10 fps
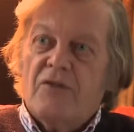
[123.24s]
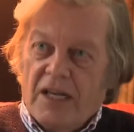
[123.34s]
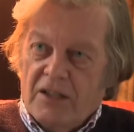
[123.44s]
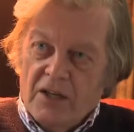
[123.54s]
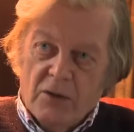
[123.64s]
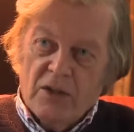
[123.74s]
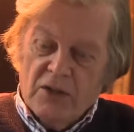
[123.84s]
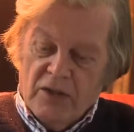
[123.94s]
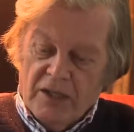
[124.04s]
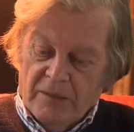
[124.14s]
threat to
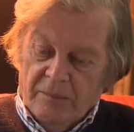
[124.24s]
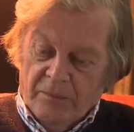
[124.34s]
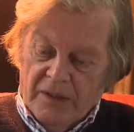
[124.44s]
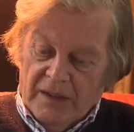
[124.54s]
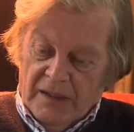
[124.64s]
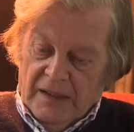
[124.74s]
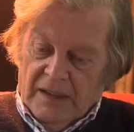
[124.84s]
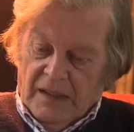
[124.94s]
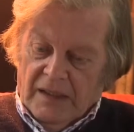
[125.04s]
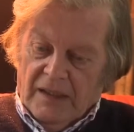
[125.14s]
Israel.
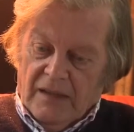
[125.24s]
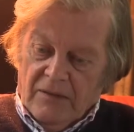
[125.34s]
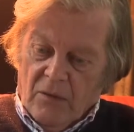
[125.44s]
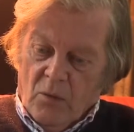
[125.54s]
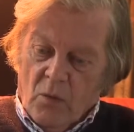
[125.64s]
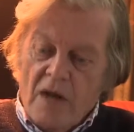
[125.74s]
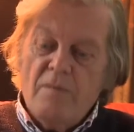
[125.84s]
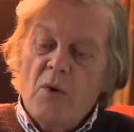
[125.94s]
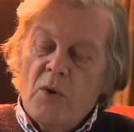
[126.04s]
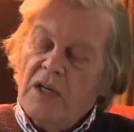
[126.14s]
Now,
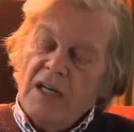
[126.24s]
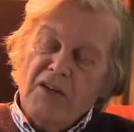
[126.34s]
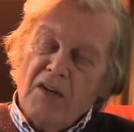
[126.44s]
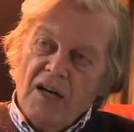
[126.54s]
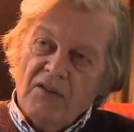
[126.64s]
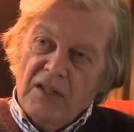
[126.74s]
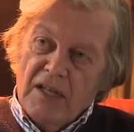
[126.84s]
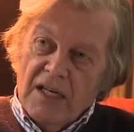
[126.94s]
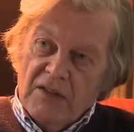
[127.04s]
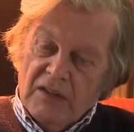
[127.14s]
one morning in
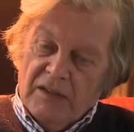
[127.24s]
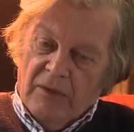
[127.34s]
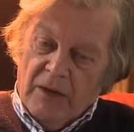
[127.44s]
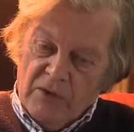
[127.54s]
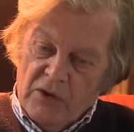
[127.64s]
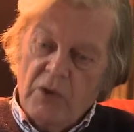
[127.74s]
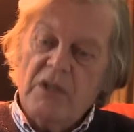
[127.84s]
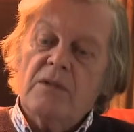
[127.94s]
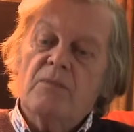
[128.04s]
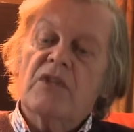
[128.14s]
1980, I was
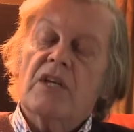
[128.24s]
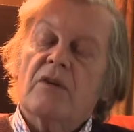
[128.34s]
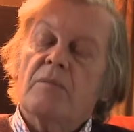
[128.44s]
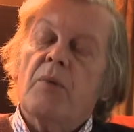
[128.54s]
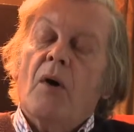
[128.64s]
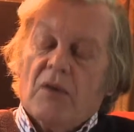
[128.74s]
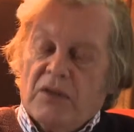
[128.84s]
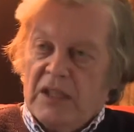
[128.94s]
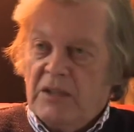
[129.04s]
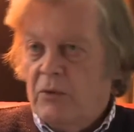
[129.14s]
doing some secret
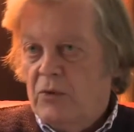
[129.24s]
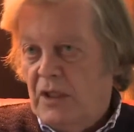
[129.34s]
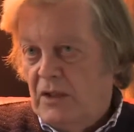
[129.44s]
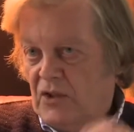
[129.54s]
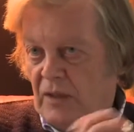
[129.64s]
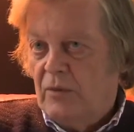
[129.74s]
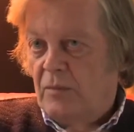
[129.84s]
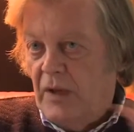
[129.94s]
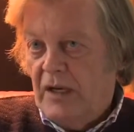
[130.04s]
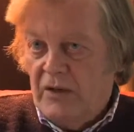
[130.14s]
politics between
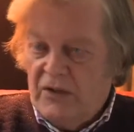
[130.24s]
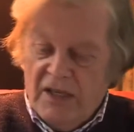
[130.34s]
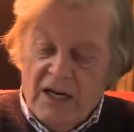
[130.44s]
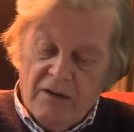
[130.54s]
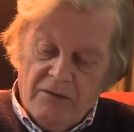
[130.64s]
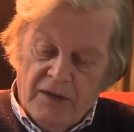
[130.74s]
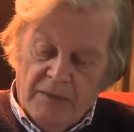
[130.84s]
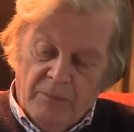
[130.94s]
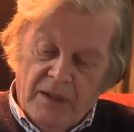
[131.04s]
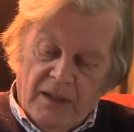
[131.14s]
Shimon Peres and
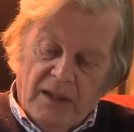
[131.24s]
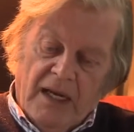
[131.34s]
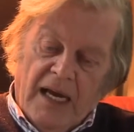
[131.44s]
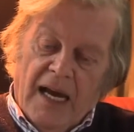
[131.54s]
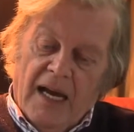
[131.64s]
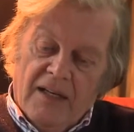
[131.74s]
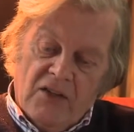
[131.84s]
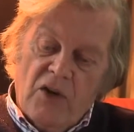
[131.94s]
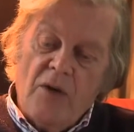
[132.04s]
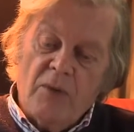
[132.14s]
Arafat, and
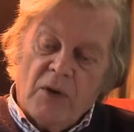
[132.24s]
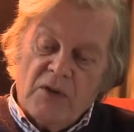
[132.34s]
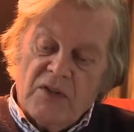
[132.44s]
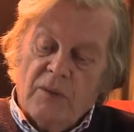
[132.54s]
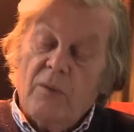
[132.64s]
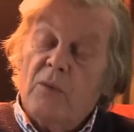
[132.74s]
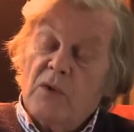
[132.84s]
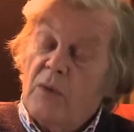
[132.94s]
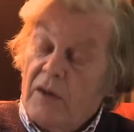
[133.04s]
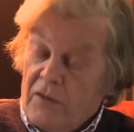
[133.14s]
Shlomo Gazit
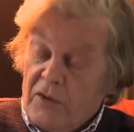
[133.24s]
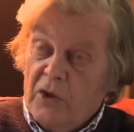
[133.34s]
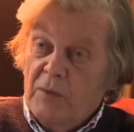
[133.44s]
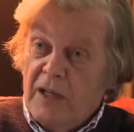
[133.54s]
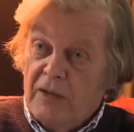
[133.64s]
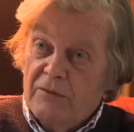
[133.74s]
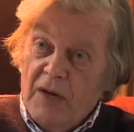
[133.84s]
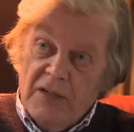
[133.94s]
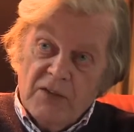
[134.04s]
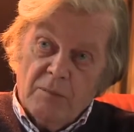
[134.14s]
was one of the two men
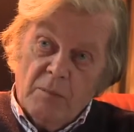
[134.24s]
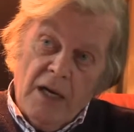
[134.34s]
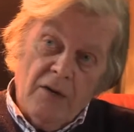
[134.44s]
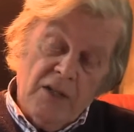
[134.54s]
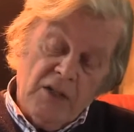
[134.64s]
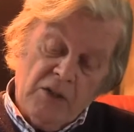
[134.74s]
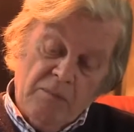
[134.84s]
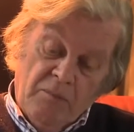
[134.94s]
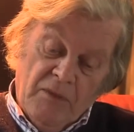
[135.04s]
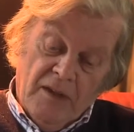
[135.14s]
advising Peres.
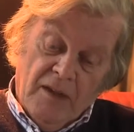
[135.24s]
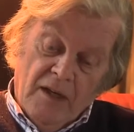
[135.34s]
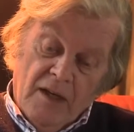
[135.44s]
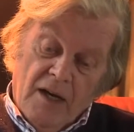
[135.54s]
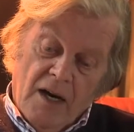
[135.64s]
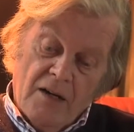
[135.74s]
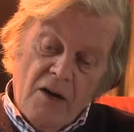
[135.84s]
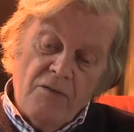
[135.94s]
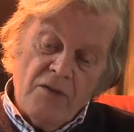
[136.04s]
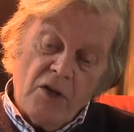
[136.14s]
And
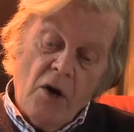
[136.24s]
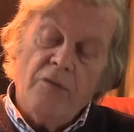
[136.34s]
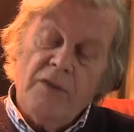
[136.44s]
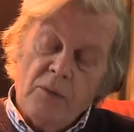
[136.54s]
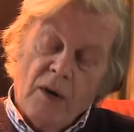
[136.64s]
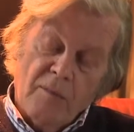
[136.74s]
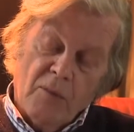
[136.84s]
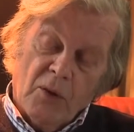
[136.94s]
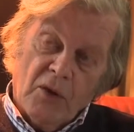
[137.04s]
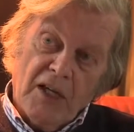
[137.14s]
over coffee one
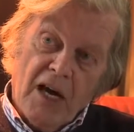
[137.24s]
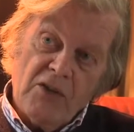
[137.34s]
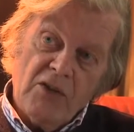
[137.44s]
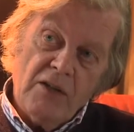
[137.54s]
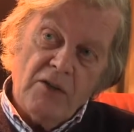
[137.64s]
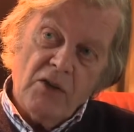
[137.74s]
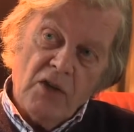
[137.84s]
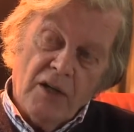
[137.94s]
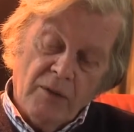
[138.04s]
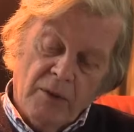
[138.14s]
morning, I said to
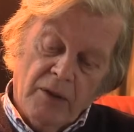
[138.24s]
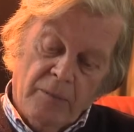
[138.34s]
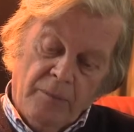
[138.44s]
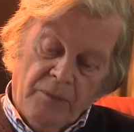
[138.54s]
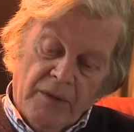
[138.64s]
Shlomo,